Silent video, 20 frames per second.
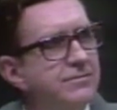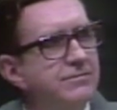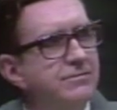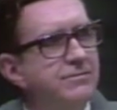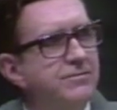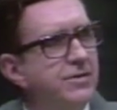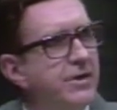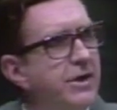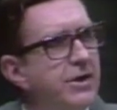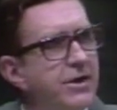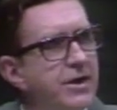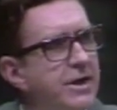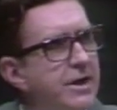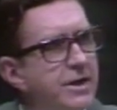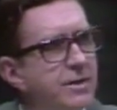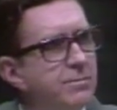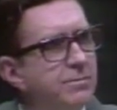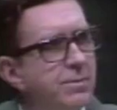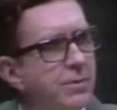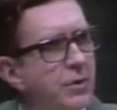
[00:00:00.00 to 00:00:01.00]

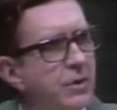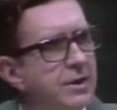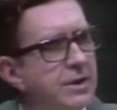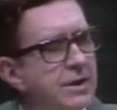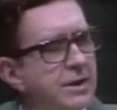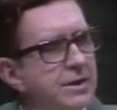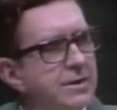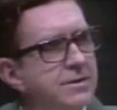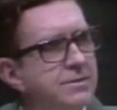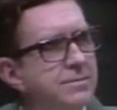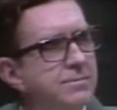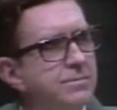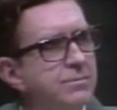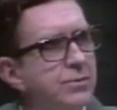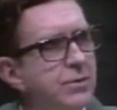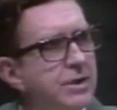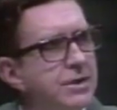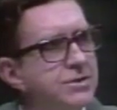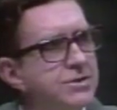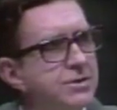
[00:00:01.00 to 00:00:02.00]
very important
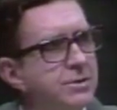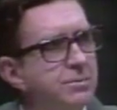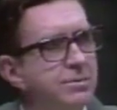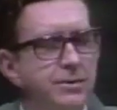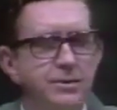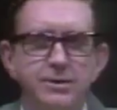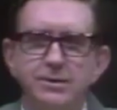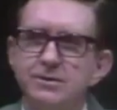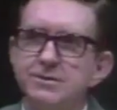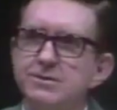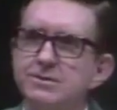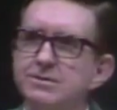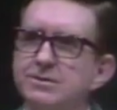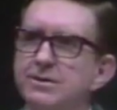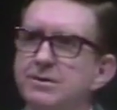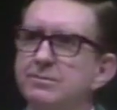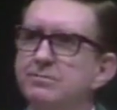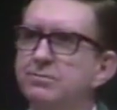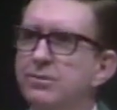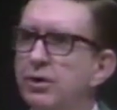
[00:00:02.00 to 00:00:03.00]
principles
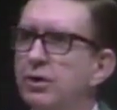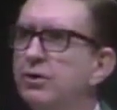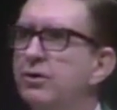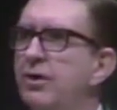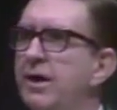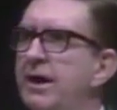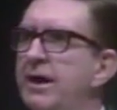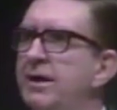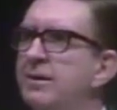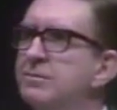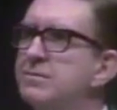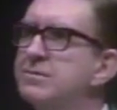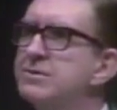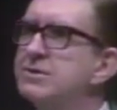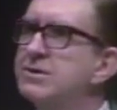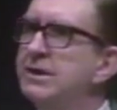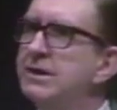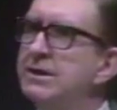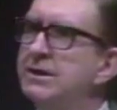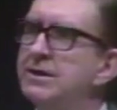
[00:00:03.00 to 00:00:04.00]
and
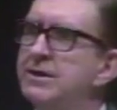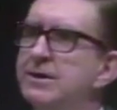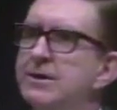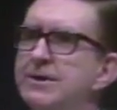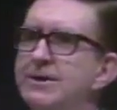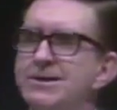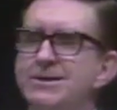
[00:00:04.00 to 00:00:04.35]
programs and